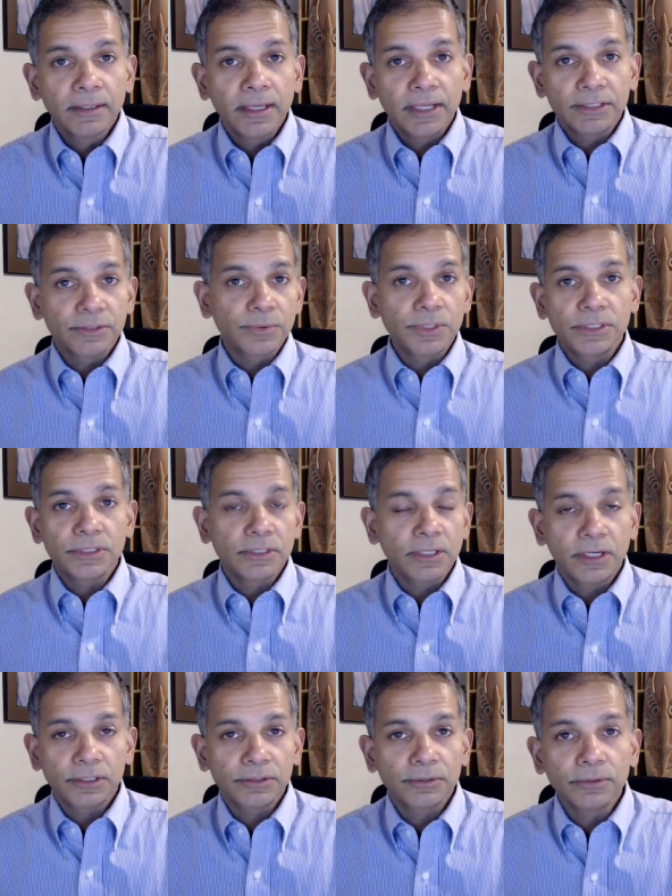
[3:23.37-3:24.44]
as a reason
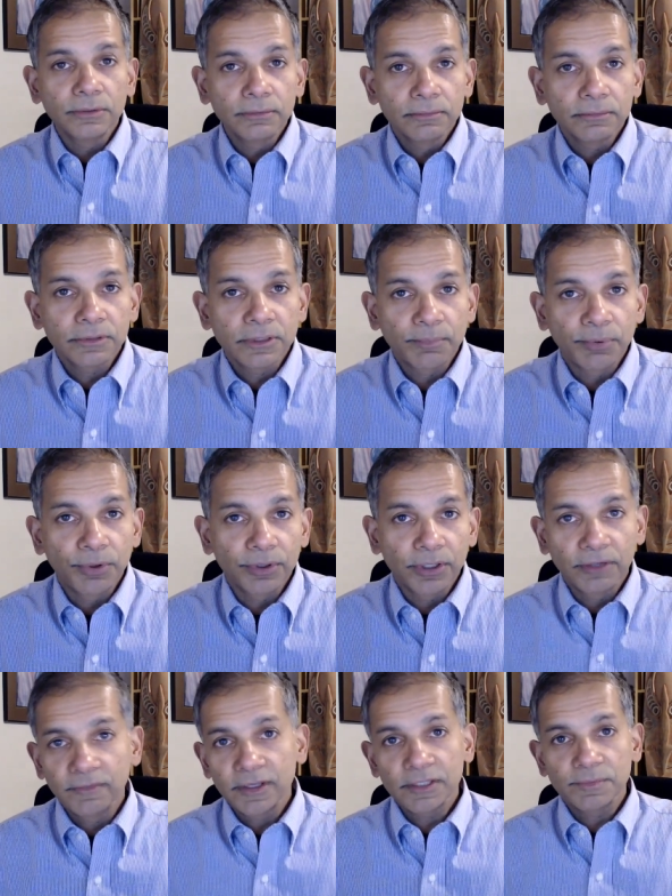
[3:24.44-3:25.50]
not to support
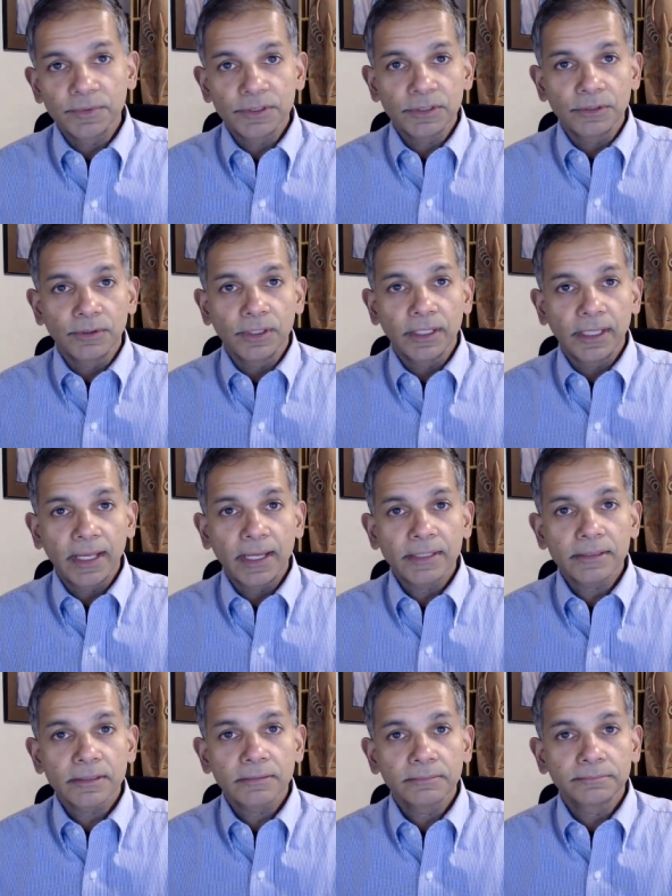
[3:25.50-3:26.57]
investments in oil and gas.